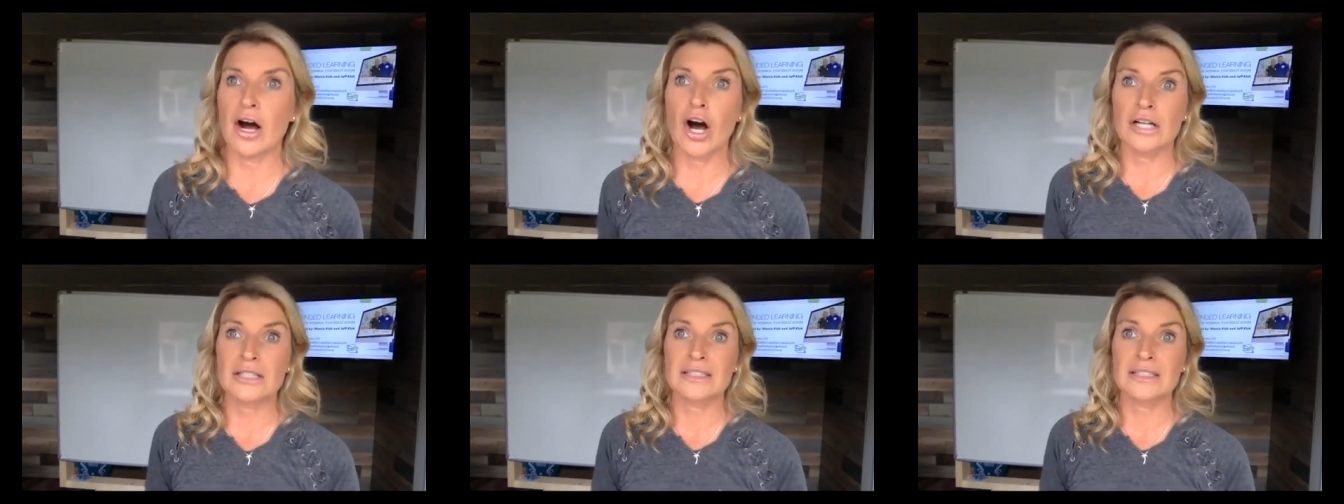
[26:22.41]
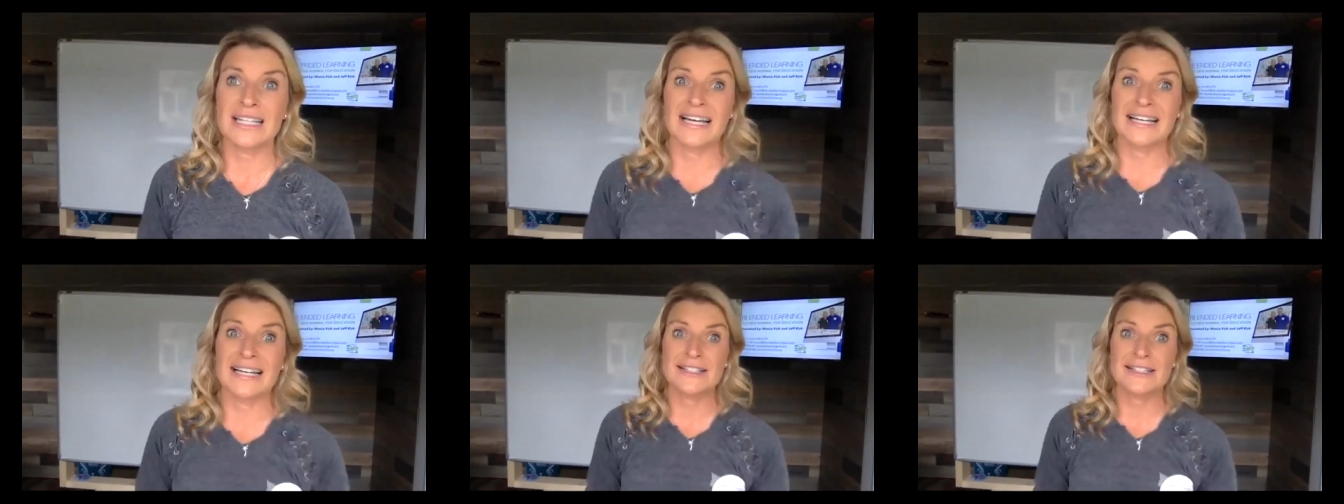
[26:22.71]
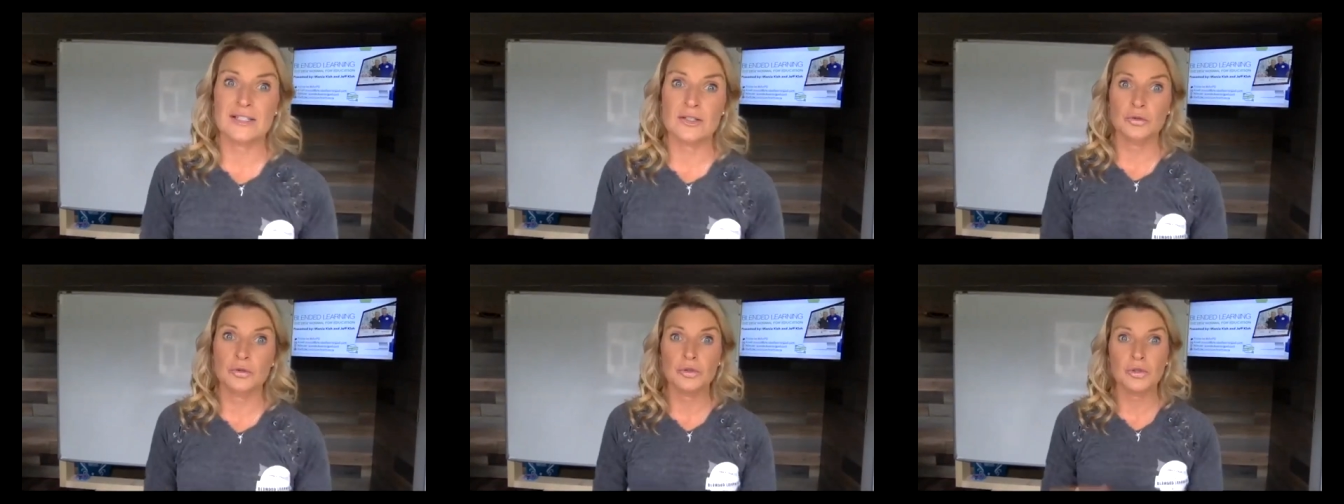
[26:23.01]
online
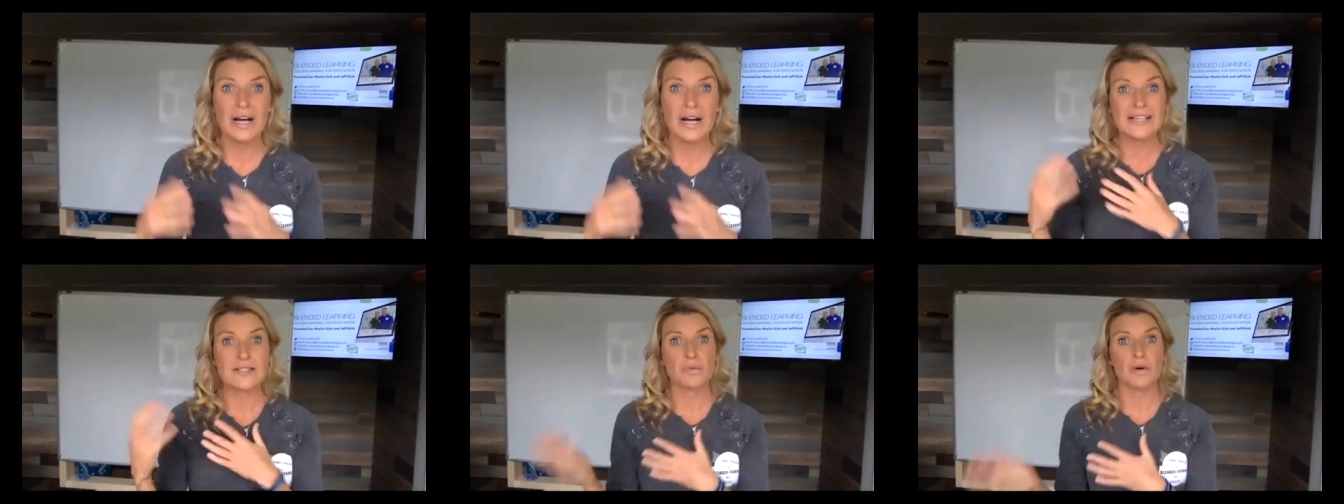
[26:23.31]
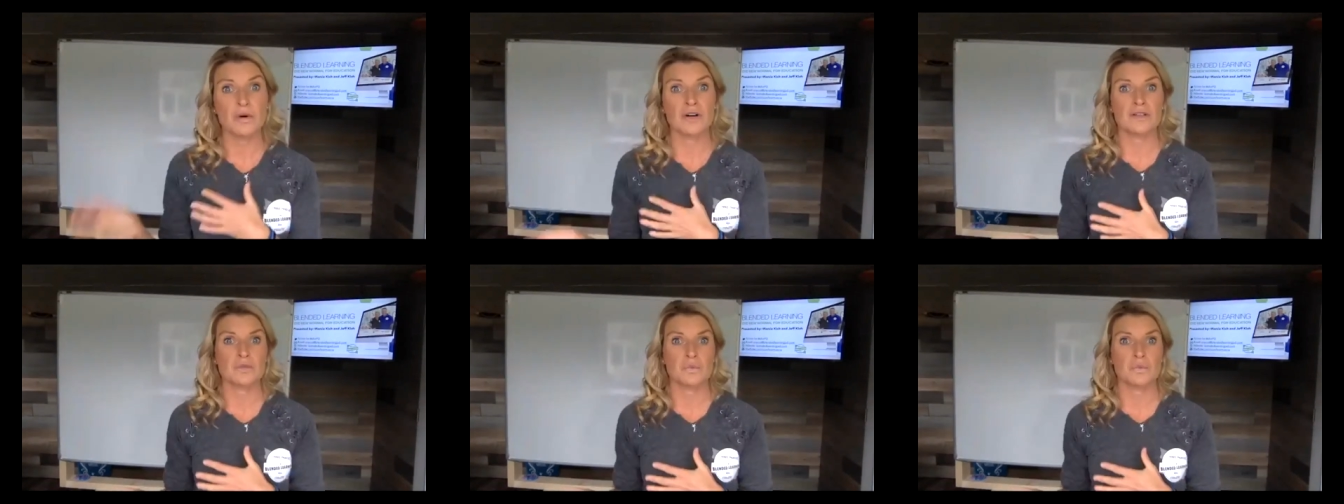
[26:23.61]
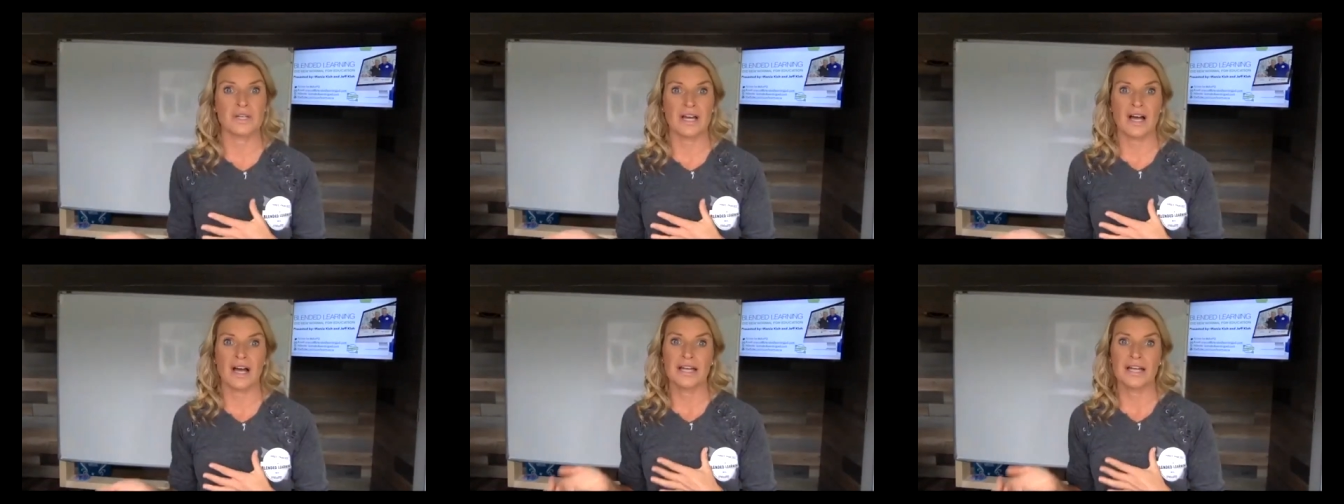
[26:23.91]
school as well as
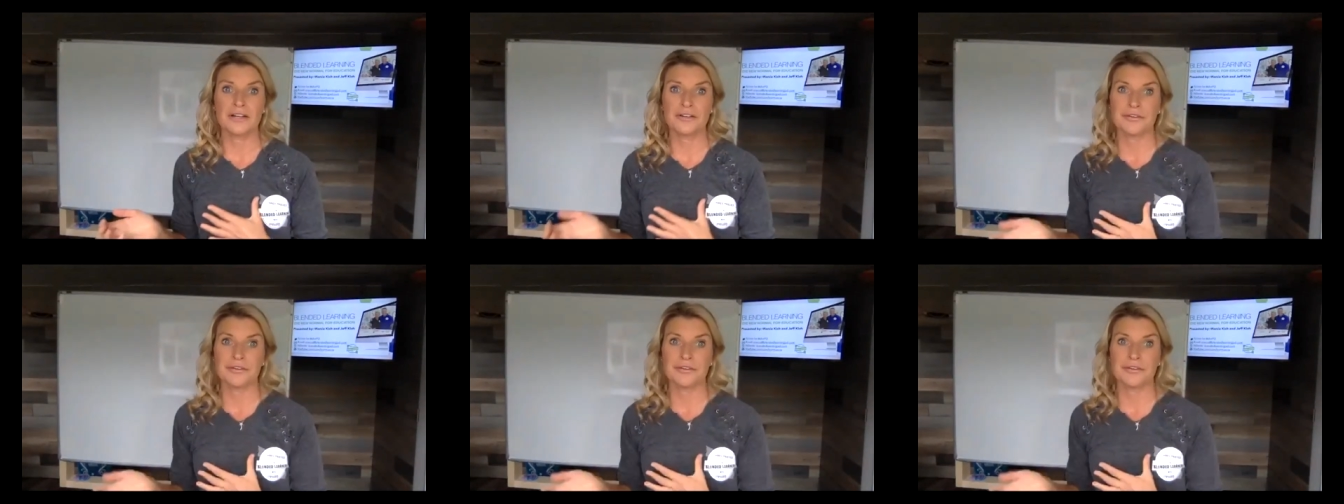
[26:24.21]
when I